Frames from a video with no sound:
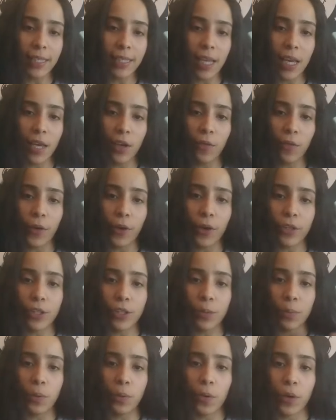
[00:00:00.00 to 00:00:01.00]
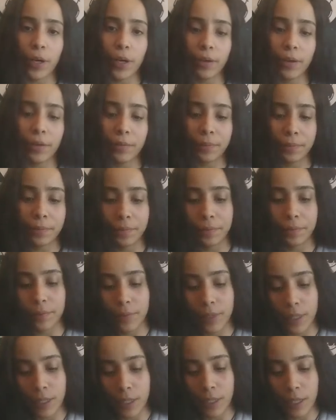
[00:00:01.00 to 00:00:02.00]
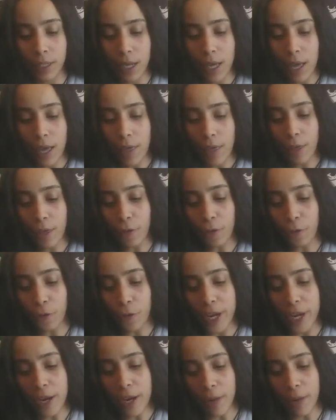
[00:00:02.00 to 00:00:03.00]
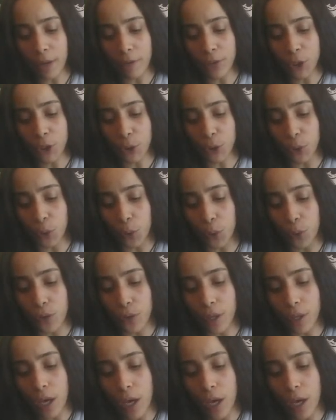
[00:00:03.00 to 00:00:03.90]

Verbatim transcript: Thank you for your support. The freedom of truth.